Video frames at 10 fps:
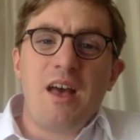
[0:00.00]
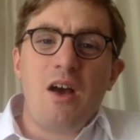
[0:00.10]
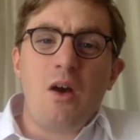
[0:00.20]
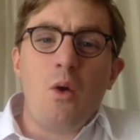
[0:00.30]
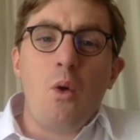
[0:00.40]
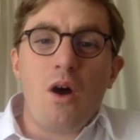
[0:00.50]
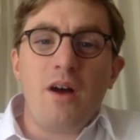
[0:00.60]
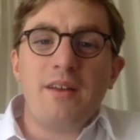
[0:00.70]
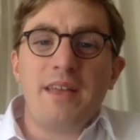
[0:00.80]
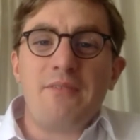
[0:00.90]

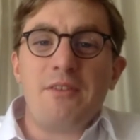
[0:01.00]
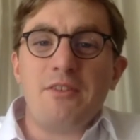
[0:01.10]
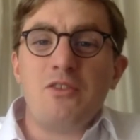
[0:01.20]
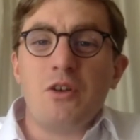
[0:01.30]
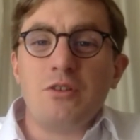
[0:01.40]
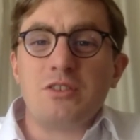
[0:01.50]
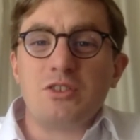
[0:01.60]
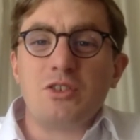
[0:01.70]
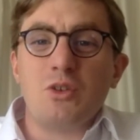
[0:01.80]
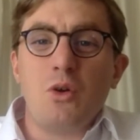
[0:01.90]
or if there is no
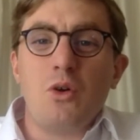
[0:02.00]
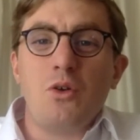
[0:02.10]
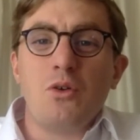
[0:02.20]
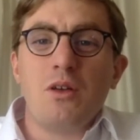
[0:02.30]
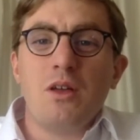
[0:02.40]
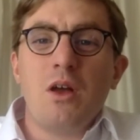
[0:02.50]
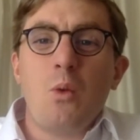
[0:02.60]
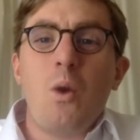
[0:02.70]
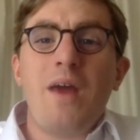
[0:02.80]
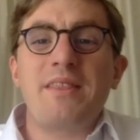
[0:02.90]
such law,
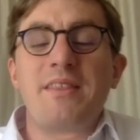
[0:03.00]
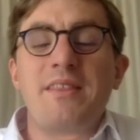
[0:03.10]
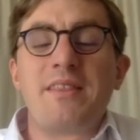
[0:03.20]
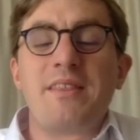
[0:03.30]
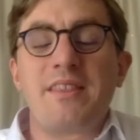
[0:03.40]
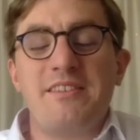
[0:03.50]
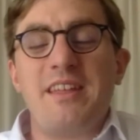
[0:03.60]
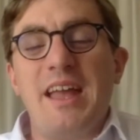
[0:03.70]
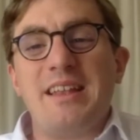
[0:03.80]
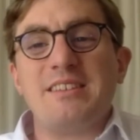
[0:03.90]
whether the
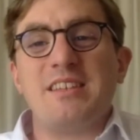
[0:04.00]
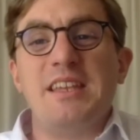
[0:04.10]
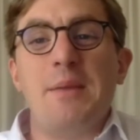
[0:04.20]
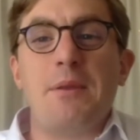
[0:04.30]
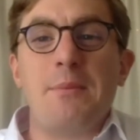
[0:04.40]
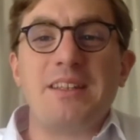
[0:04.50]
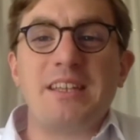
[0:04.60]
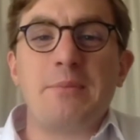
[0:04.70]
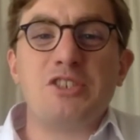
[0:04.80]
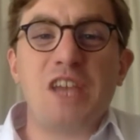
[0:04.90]
state has a
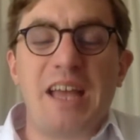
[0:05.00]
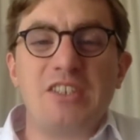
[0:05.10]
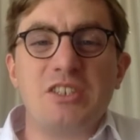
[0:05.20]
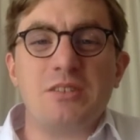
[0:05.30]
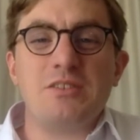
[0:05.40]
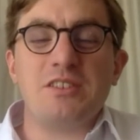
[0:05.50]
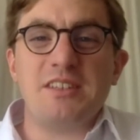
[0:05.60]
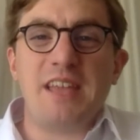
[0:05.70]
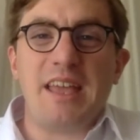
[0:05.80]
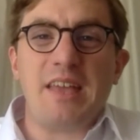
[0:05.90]
diplomatic objection to the
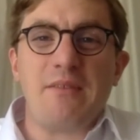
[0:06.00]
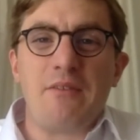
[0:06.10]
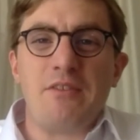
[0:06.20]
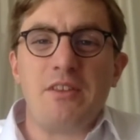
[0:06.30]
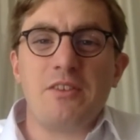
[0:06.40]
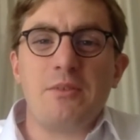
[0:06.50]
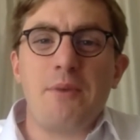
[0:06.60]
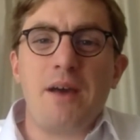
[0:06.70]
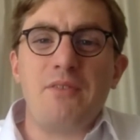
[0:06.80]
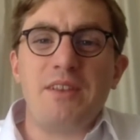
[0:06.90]
taking of evidence
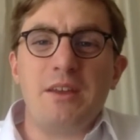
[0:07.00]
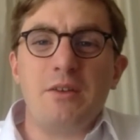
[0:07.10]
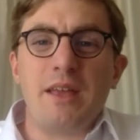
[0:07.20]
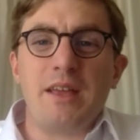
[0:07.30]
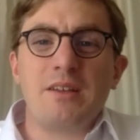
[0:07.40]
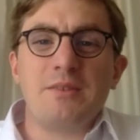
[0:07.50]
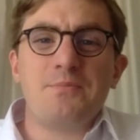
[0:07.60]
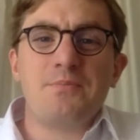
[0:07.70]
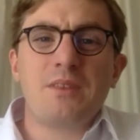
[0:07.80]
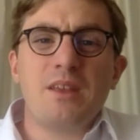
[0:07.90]
by video link.
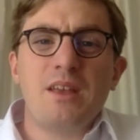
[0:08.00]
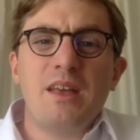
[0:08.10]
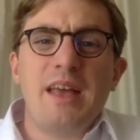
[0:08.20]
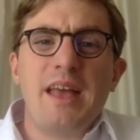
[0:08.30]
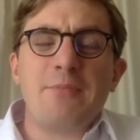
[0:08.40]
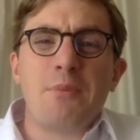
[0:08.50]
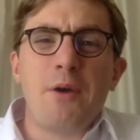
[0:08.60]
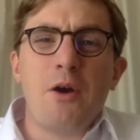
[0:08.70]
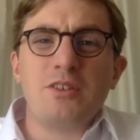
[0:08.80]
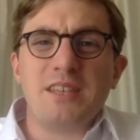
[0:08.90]
It's
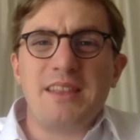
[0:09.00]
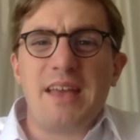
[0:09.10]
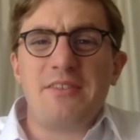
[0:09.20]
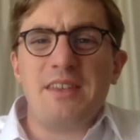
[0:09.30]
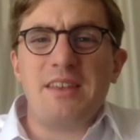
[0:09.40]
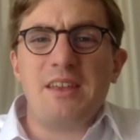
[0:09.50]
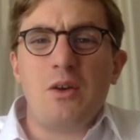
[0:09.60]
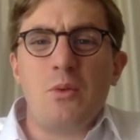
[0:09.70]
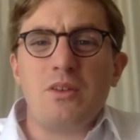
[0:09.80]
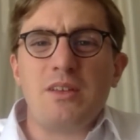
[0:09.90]
proposed that the
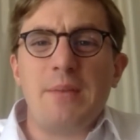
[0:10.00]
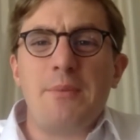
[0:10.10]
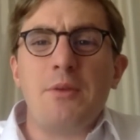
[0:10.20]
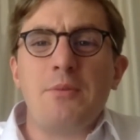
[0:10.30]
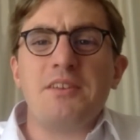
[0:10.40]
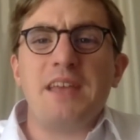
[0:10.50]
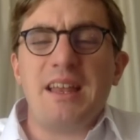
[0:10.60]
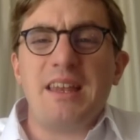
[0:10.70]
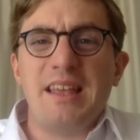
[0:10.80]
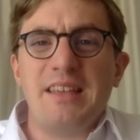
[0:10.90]
SCDO will keep an up-to-date
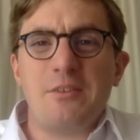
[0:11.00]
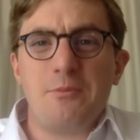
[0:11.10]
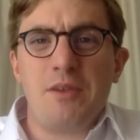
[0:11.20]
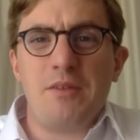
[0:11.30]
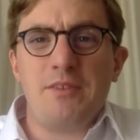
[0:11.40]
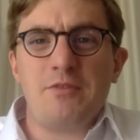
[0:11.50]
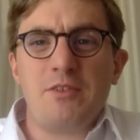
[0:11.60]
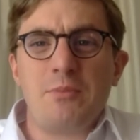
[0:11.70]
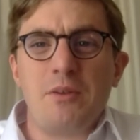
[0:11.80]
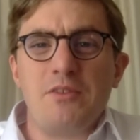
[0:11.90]
list of previous
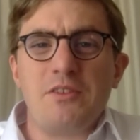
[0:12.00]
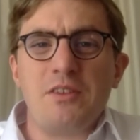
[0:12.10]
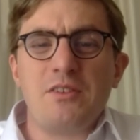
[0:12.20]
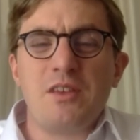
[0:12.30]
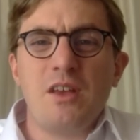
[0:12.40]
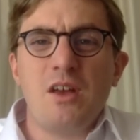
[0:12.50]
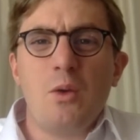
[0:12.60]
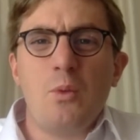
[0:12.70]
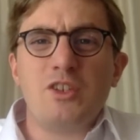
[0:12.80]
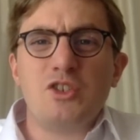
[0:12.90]
responses,
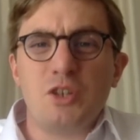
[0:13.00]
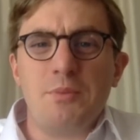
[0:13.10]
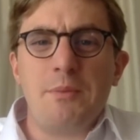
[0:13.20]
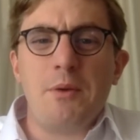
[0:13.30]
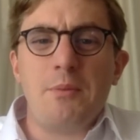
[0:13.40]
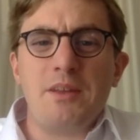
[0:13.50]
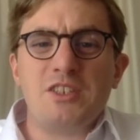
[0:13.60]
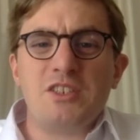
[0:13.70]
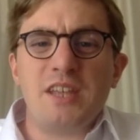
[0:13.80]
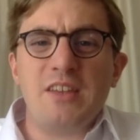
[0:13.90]
which should be
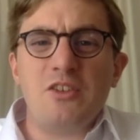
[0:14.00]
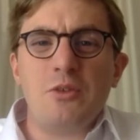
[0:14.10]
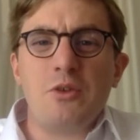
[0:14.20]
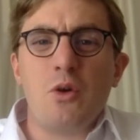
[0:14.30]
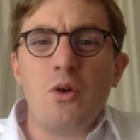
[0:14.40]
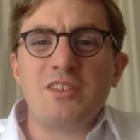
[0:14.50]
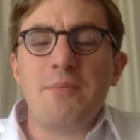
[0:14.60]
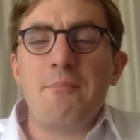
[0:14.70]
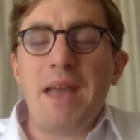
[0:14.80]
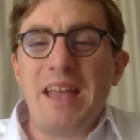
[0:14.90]
published in due course
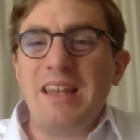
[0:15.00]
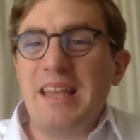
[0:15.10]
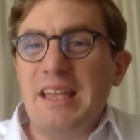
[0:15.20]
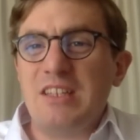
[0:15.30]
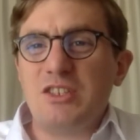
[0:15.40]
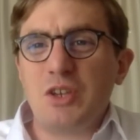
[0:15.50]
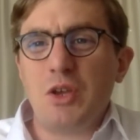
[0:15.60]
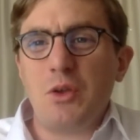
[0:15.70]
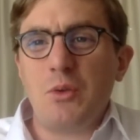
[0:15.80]
and may lead to